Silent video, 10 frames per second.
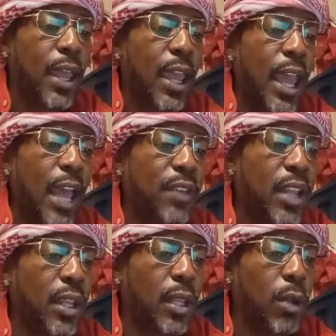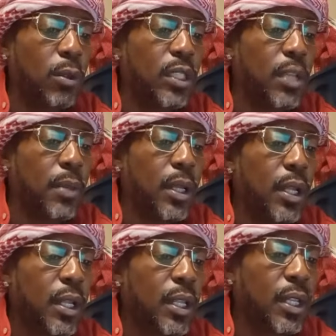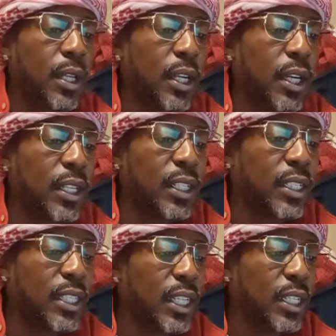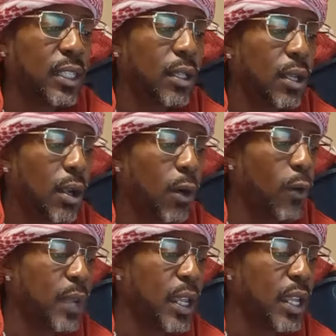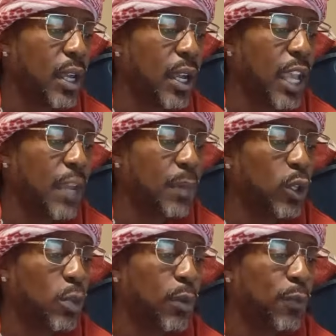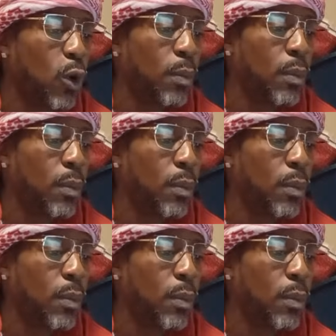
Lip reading: having a loathsome disease, or being unable to perform